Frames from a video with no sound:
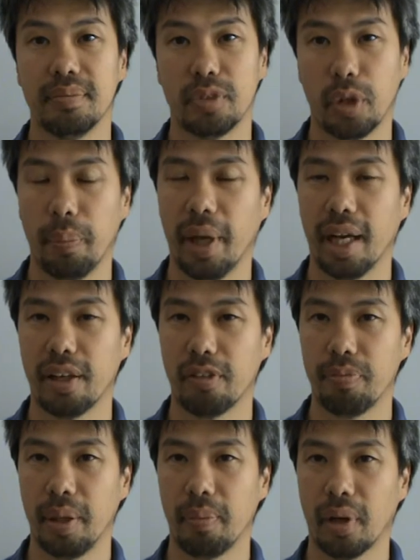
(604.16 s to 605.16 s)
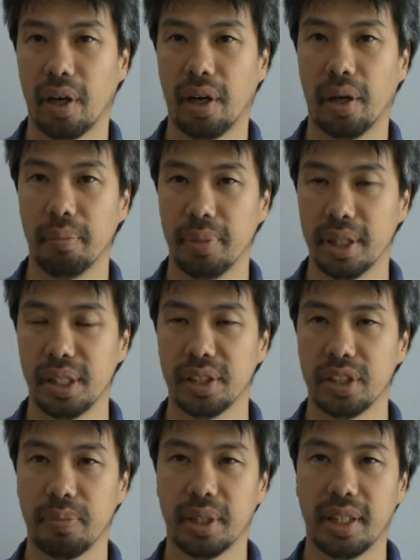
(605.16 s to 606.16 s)
too bad if people are
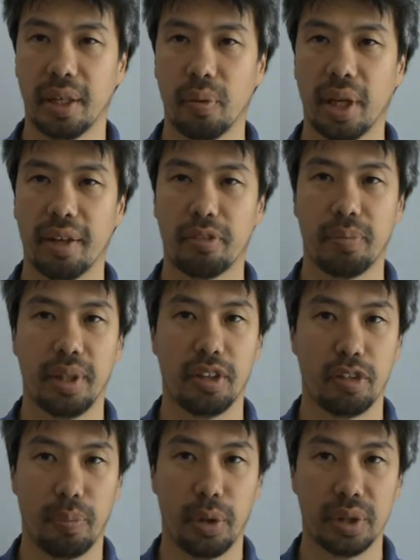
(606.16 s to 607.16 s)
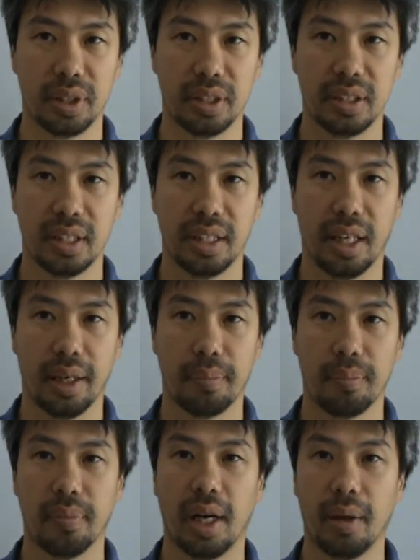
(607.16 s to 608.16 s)
ambitious but they will have to be disappointed and
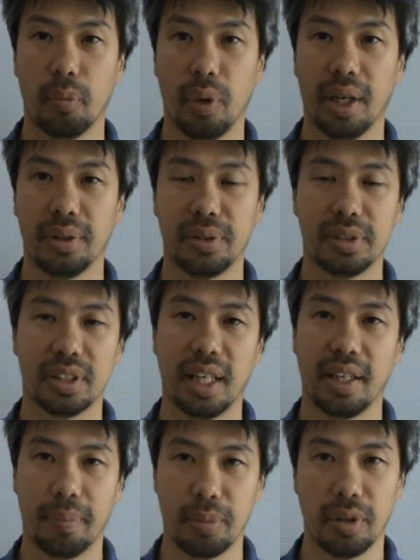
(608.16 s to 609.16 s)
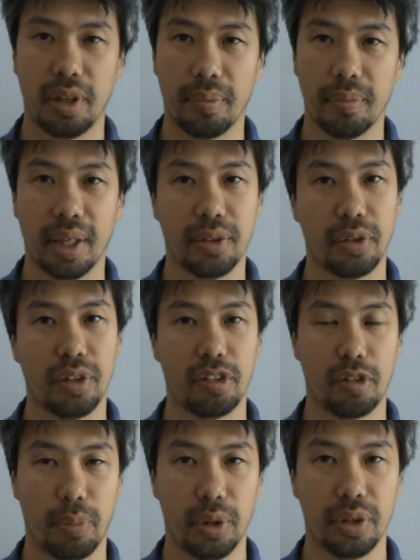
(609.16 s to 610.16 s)
I'm willing to stand up to them and to
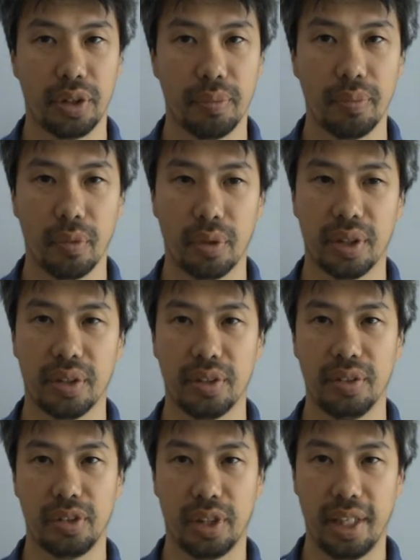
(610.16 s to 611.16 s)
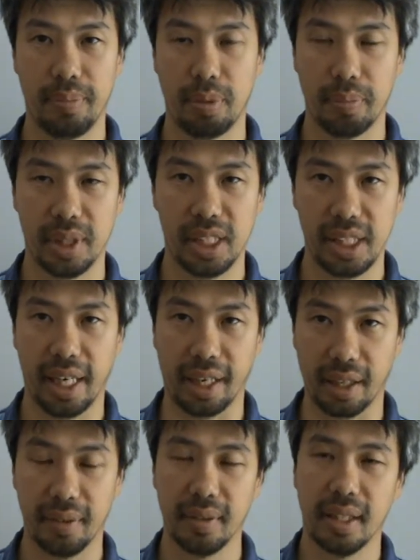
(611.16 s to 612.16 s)
disappoint them or to keep them in check.